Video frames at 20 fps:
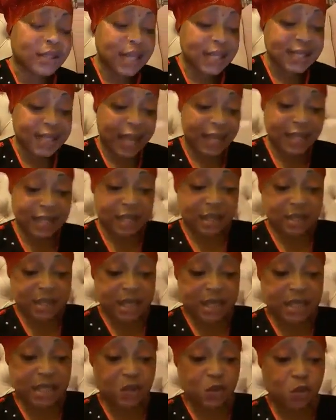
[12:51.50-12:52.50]

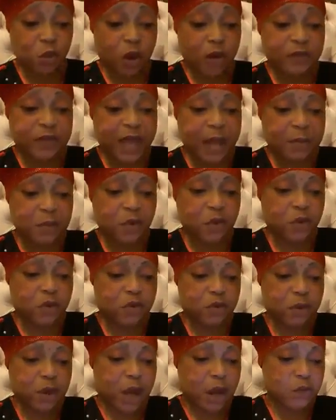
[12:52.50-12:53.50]
see the two of them.
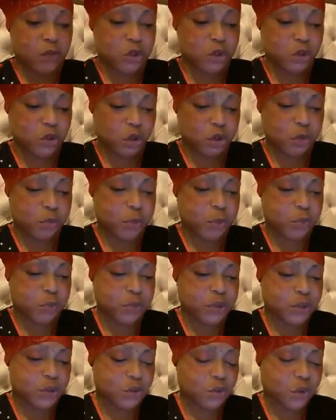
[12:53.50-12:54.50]
Oh, I will show you
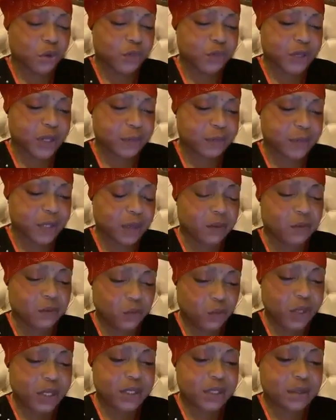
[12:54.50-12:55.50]
people the two of them now.
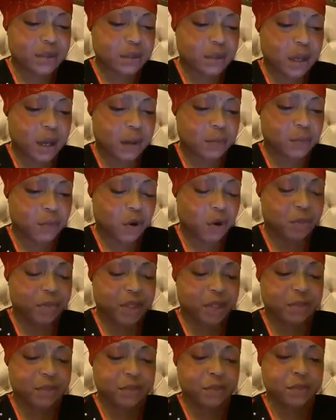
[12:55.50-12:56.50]
Wait, I'm
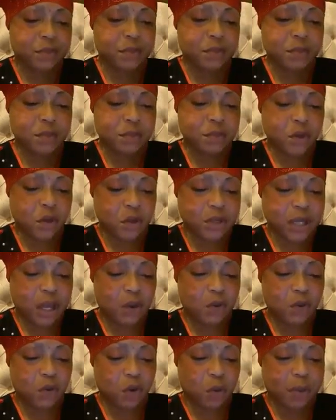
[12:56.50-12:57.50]
coming, because
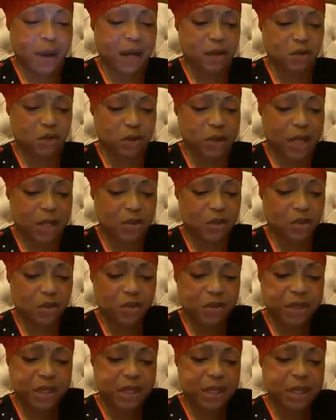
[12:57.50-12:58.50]
I will go back to that
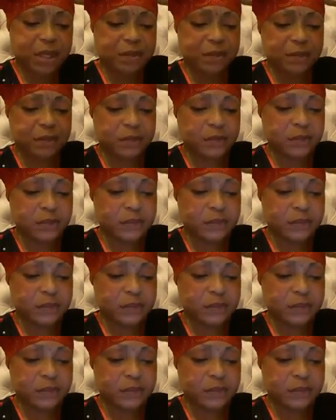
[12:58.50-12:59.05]
story again.